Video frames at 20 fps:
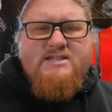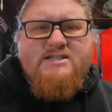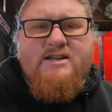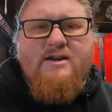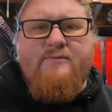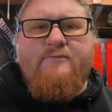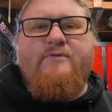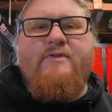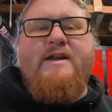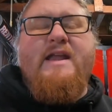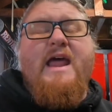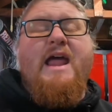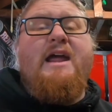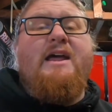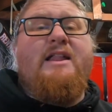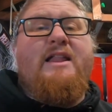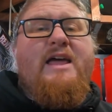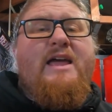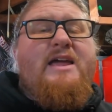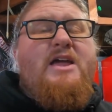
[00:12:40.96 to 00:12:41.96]
some
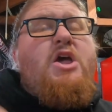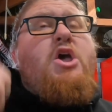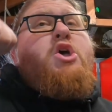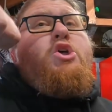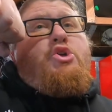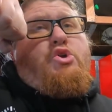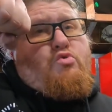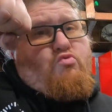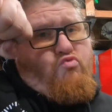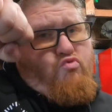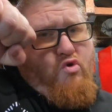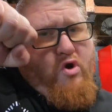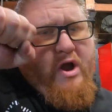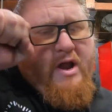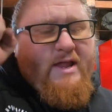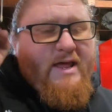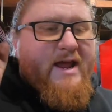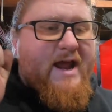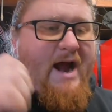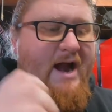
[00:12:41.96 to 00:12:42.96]
finagling. You
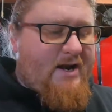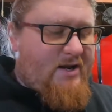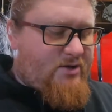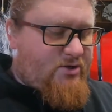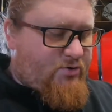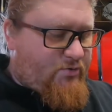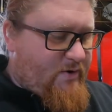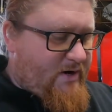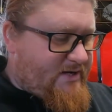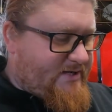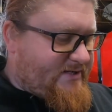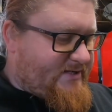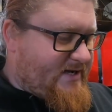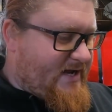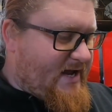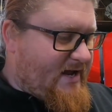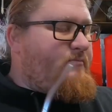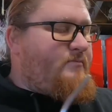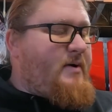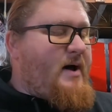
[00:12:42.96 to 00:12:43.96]
really gotta twist
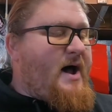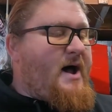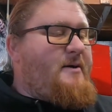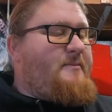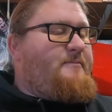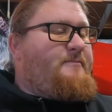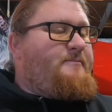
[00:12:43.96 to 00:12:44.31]
it, but